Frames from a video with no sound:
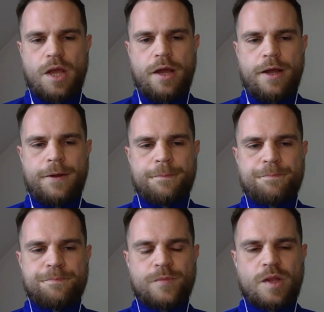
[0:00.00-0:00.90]

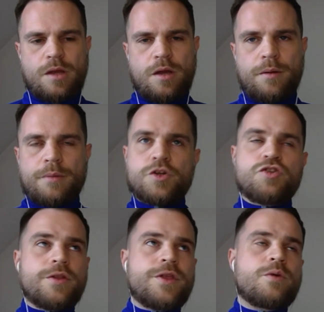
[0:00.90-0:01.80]
I'm just
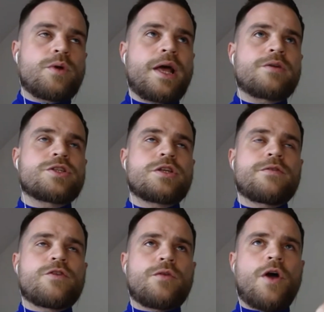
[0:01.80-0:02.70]
trying to think what else.
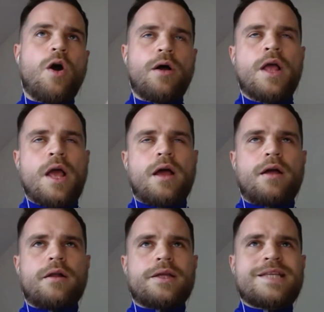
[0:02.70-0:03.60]
You've got
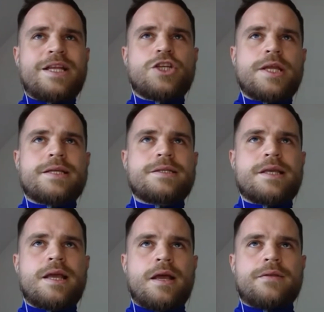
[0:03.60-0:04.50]
essentially it's
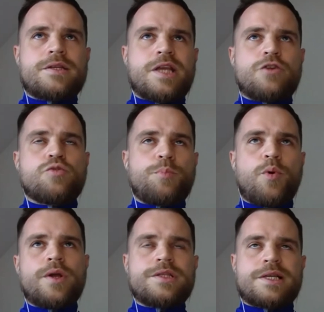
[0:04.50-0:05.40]
the central
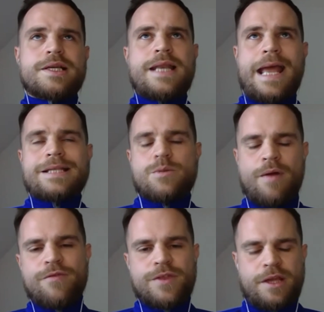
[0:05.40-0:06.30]
point to connect to
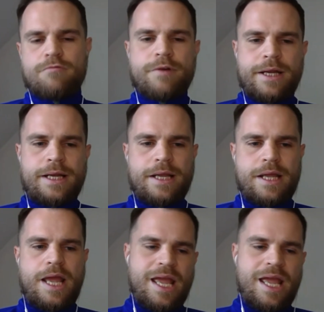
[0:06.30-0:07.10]
everything, really.